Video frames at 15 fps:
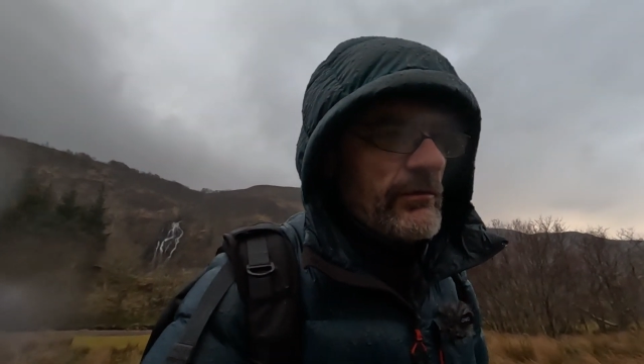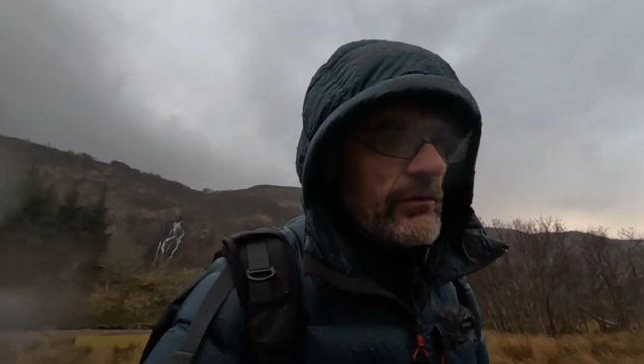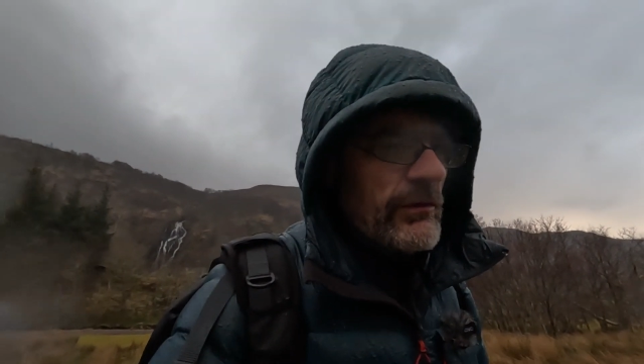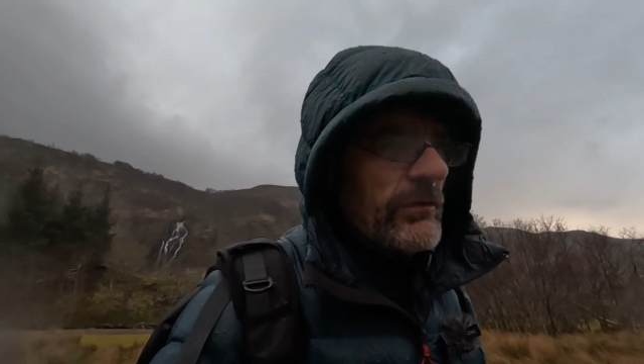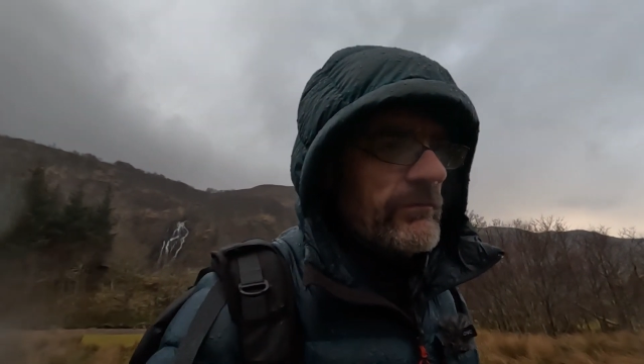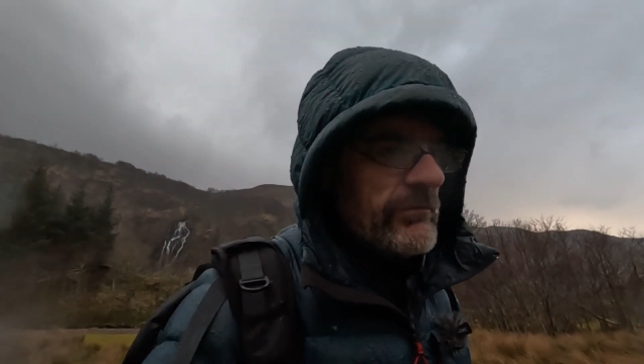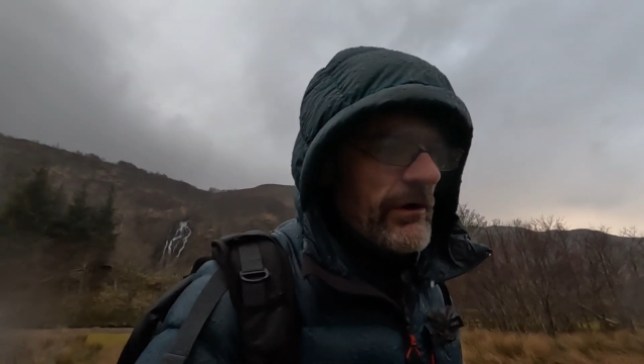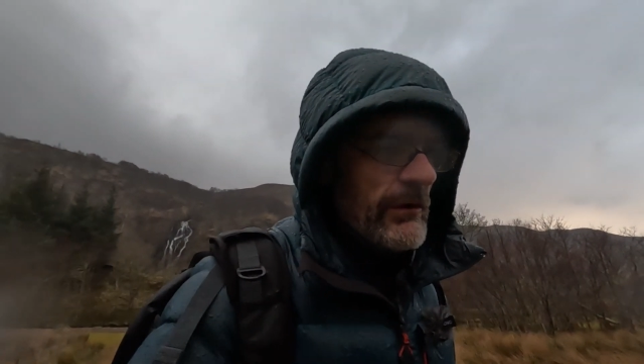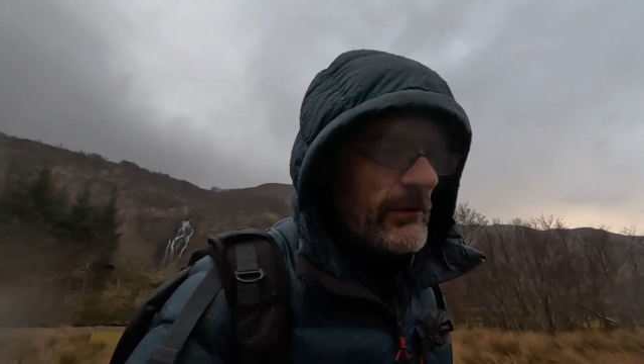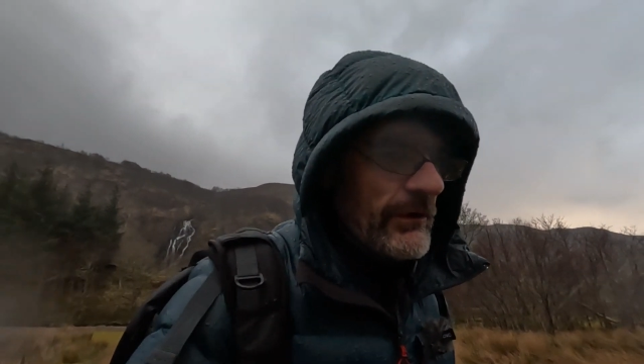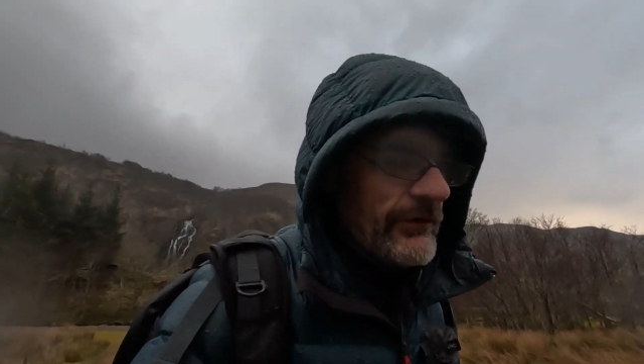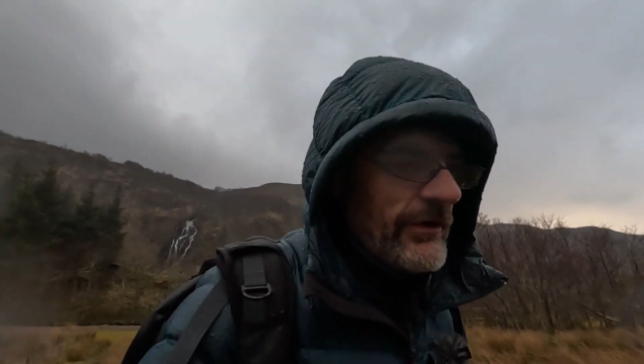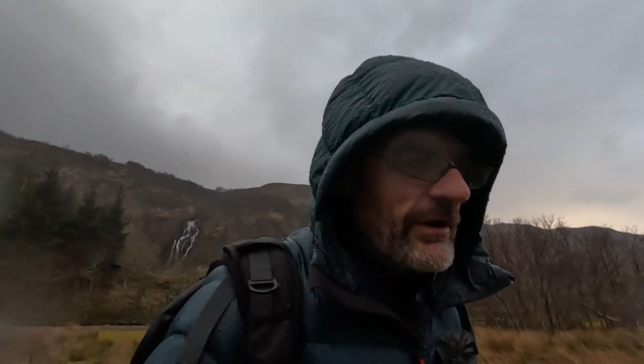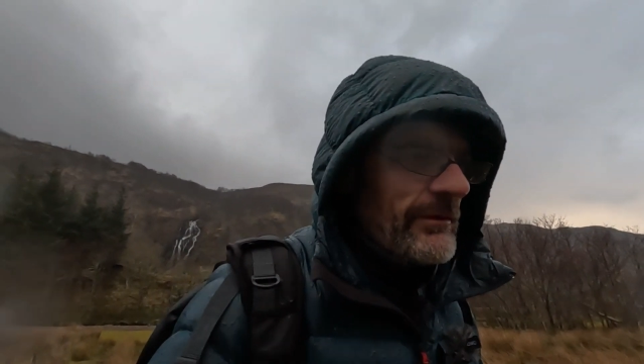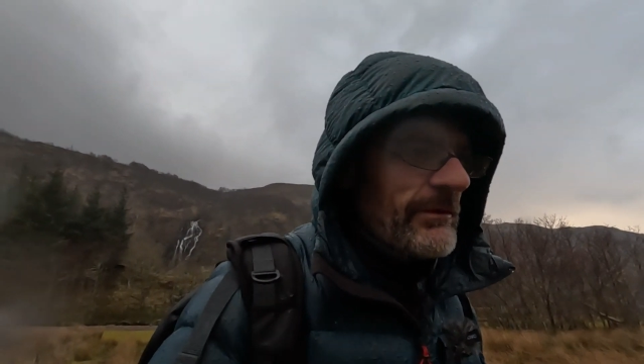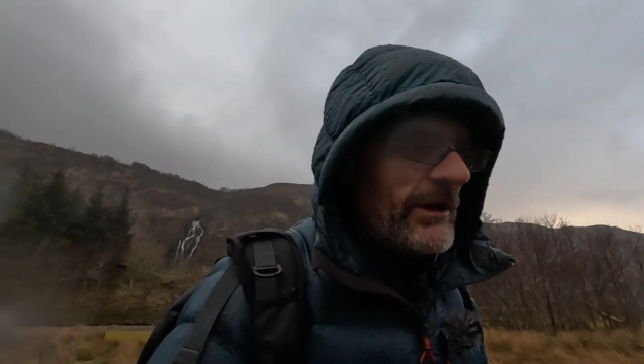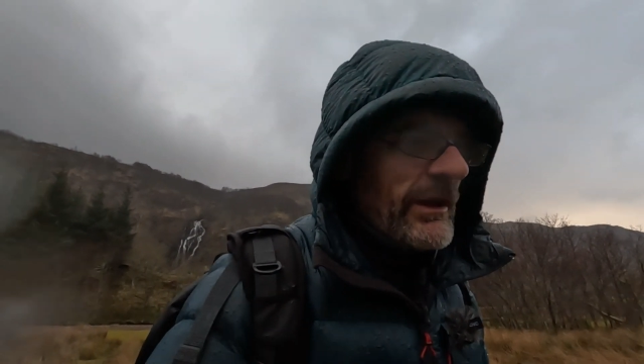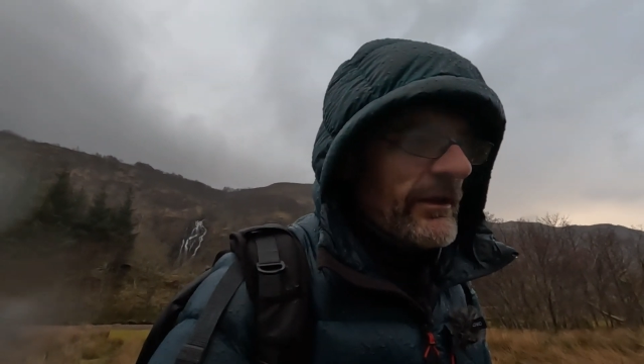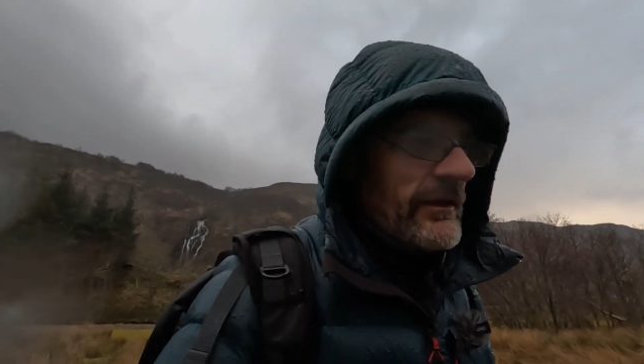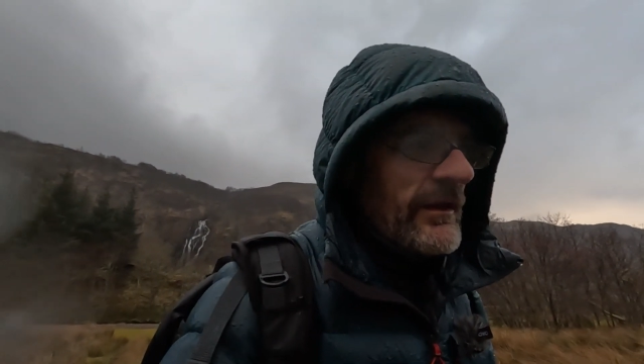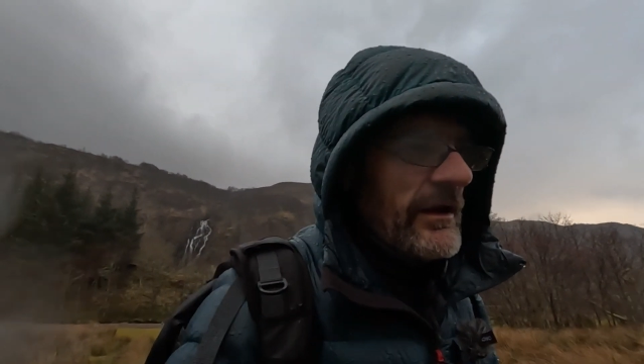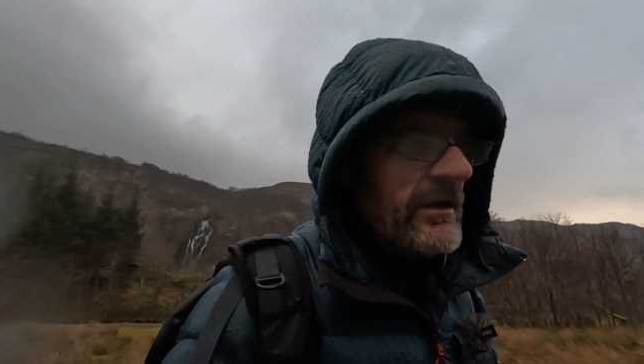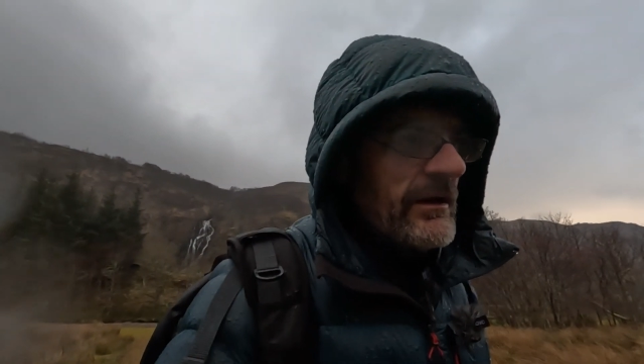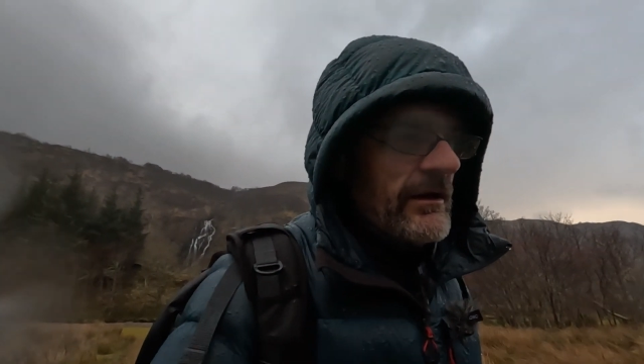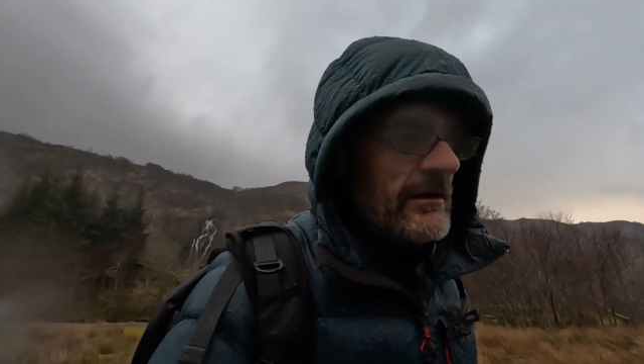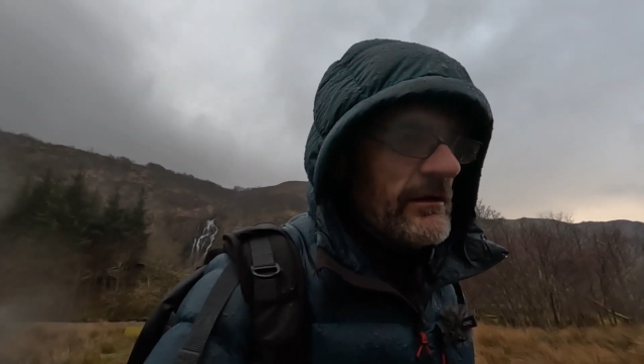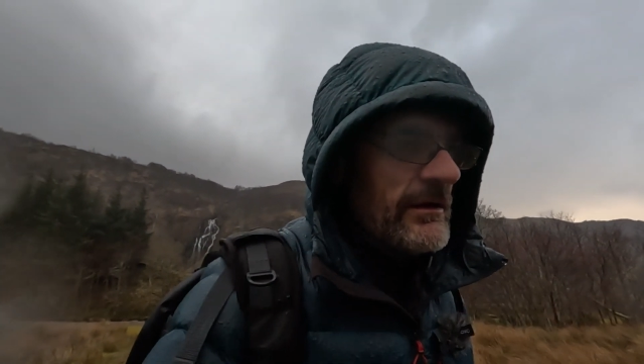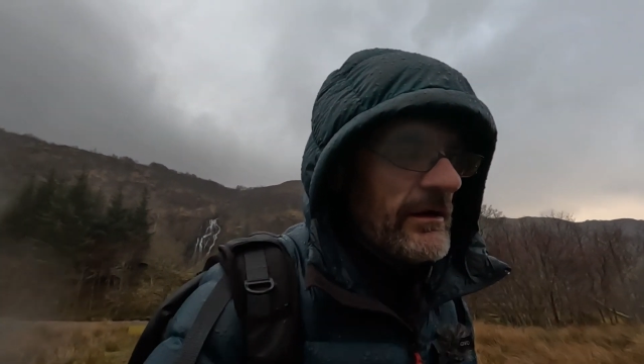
rollers coming in there.